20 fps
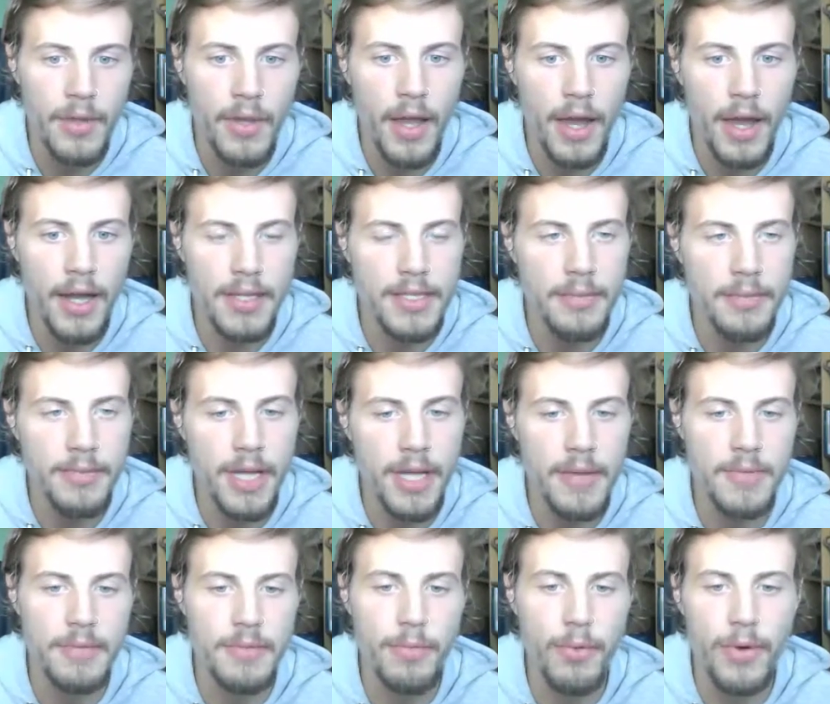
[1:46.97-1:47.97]

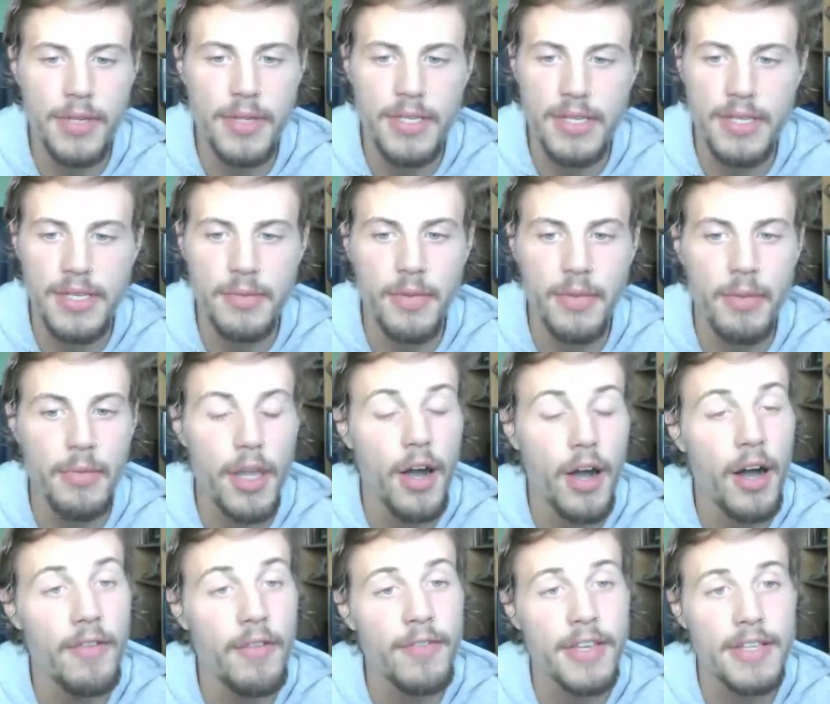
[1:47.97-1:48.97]
Sometimes the point system can be
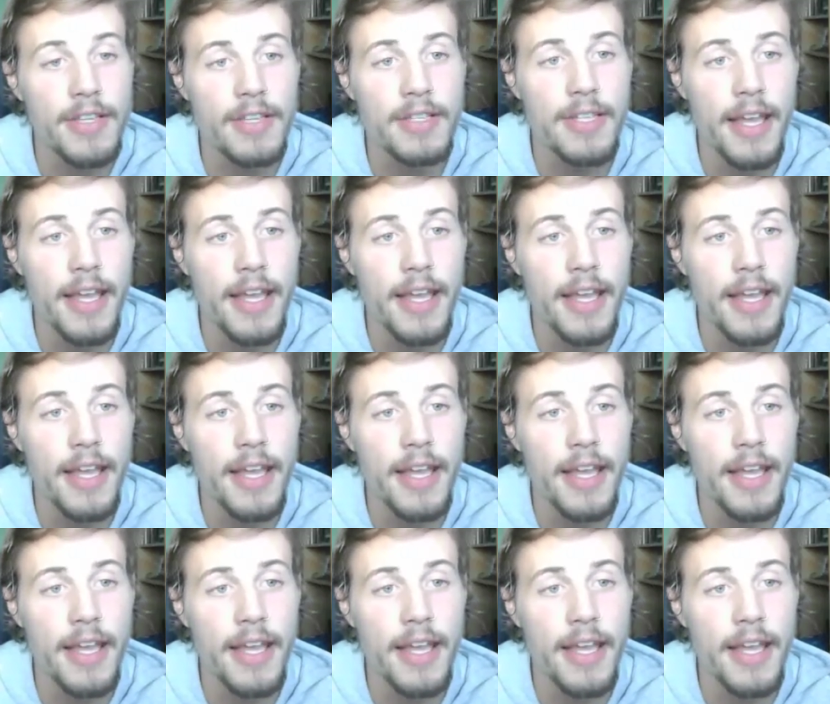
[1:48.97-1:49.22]
obvious and